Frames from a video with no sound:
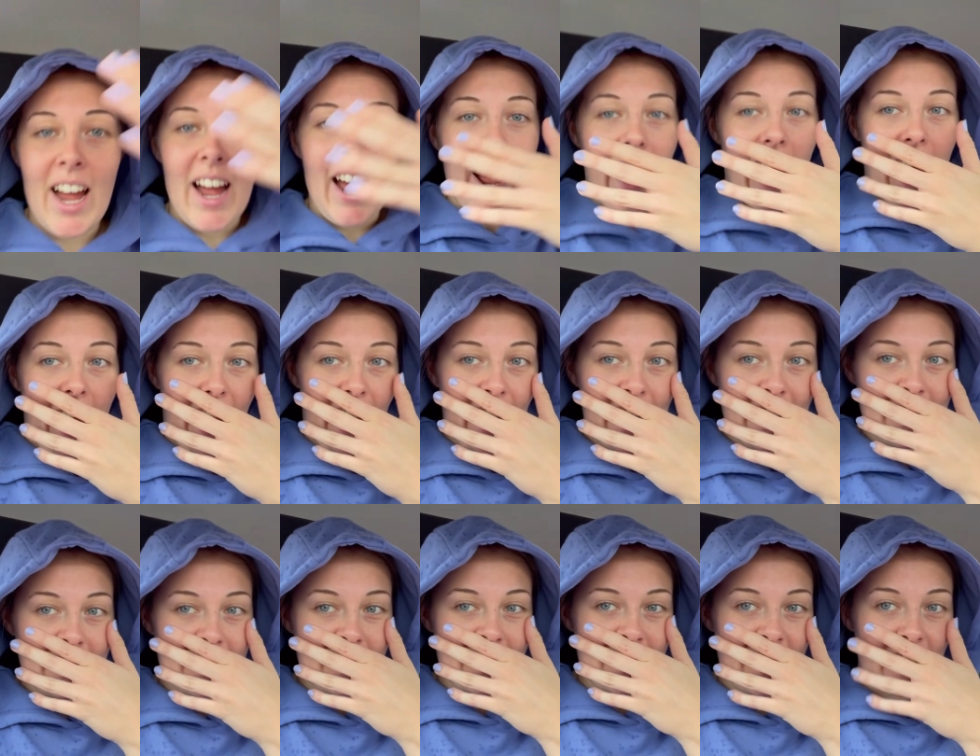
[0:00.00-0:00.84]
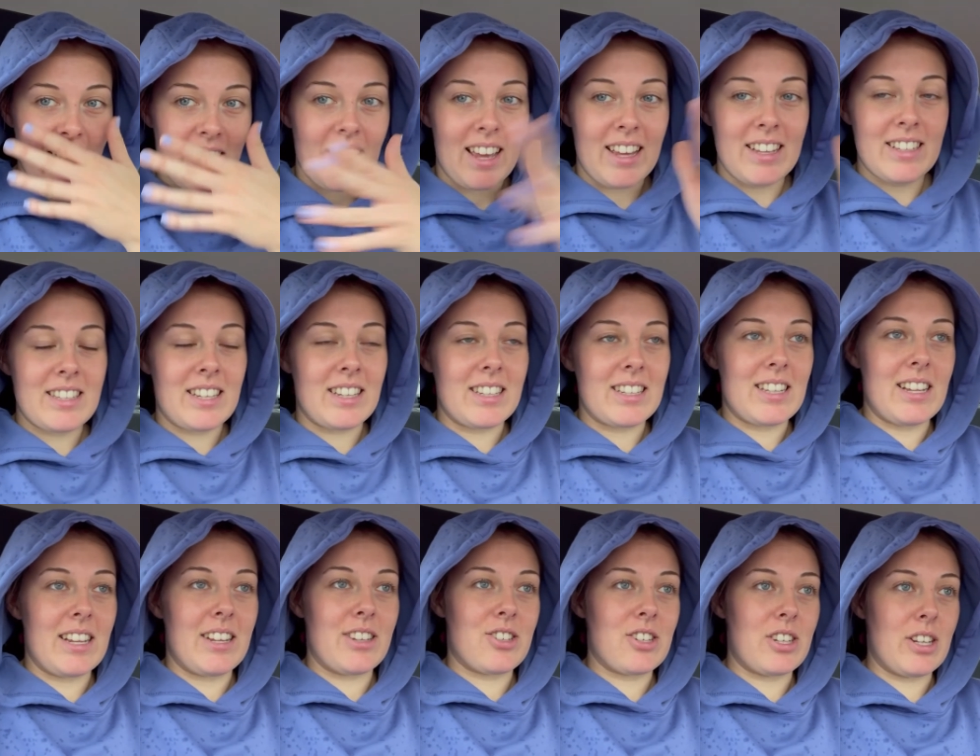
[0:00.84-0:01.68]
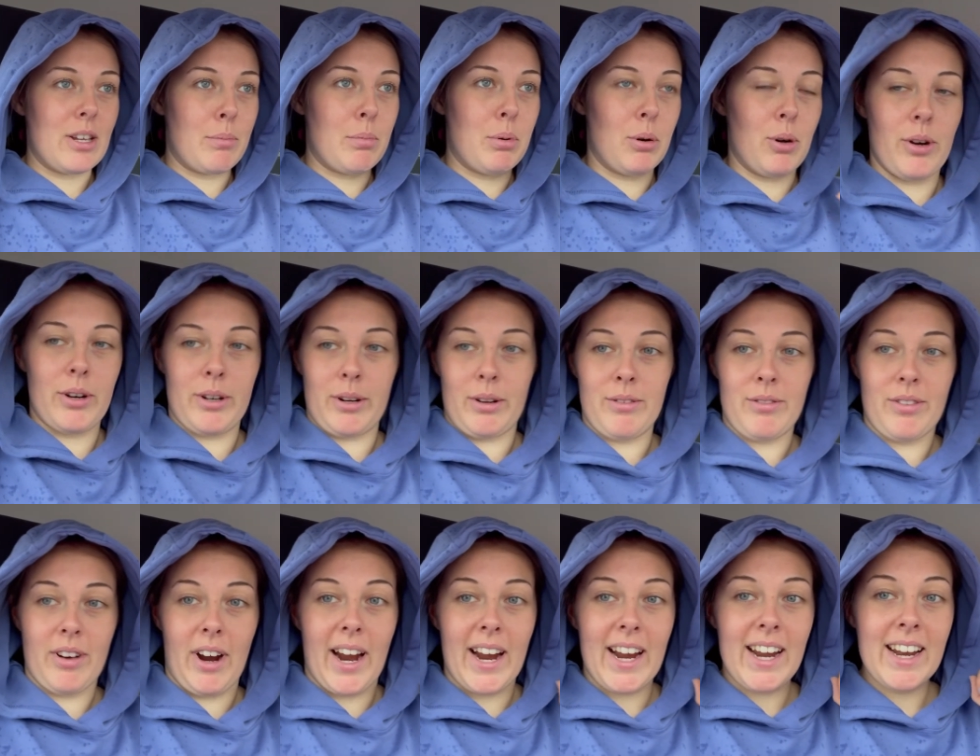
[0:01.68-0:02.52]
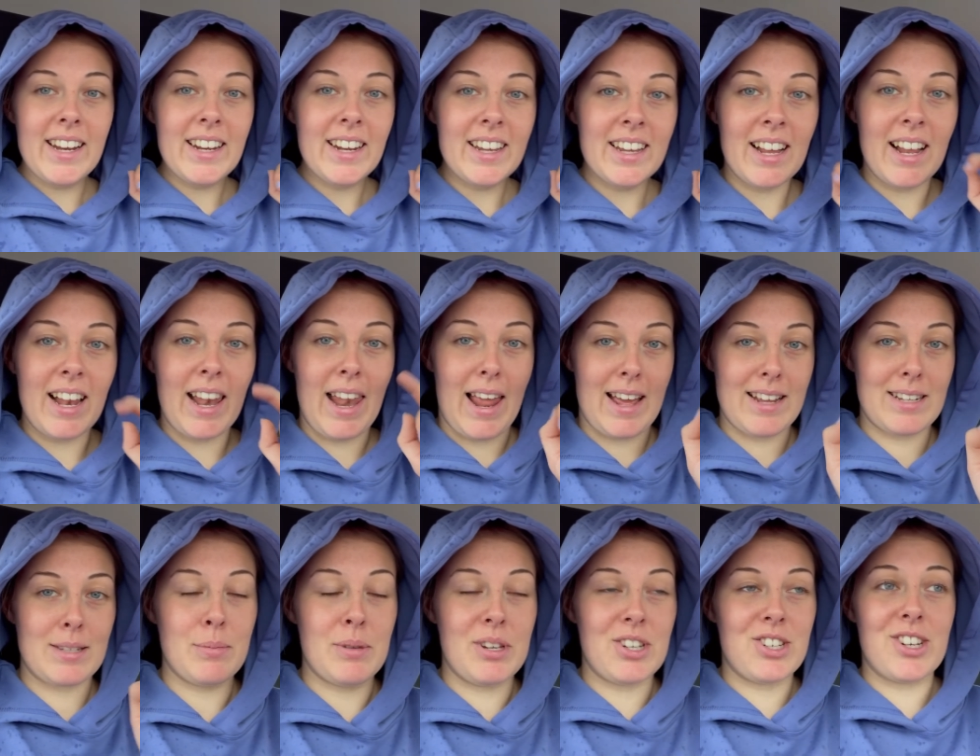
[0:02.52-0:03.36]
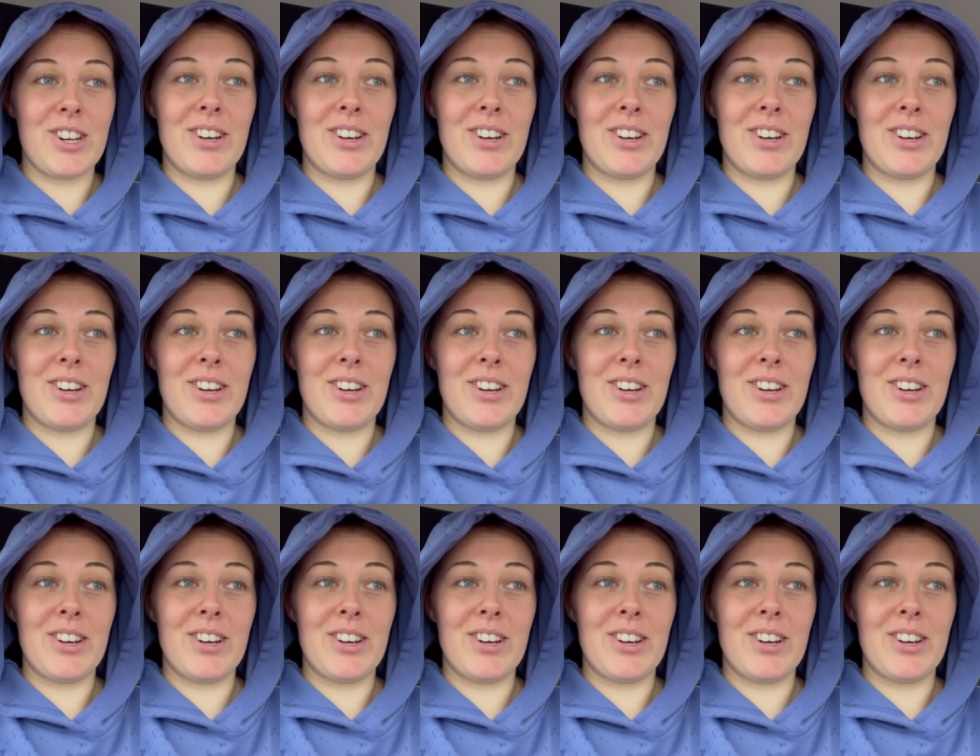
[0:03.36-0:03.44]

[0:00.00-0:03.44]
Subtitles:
and it is literally pouring with rain. Let me show